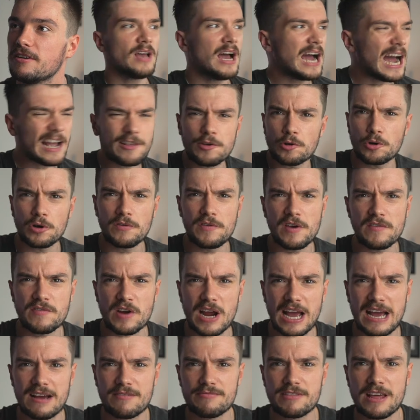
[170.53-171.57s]
I don't know if you ever
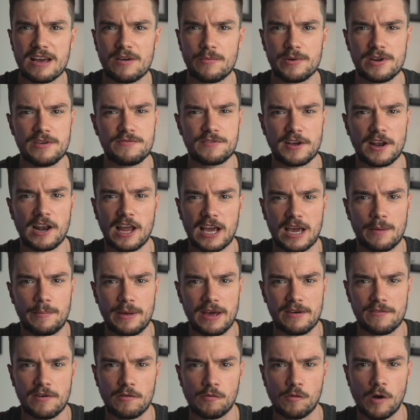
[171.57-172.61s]
have that when you've done like a bit
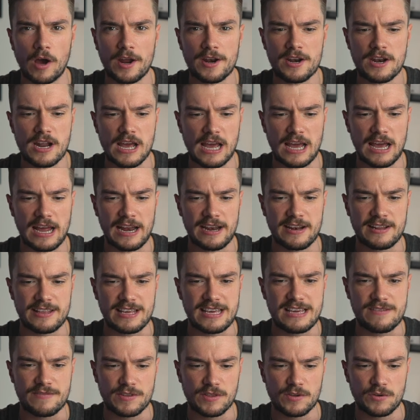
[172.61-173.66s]
of a run and
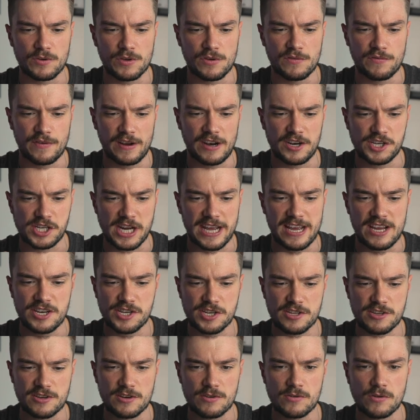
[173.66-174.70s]
even though you finished ages
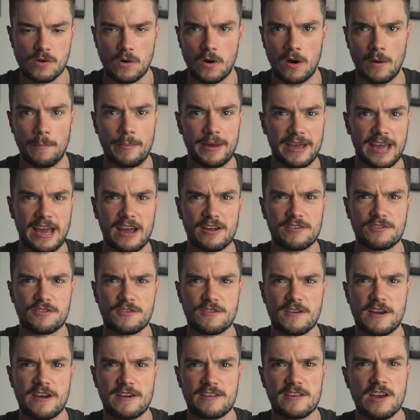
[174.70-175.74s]
ago or a big
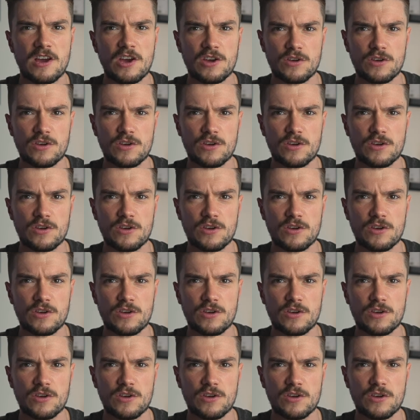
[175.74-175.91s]
exercise,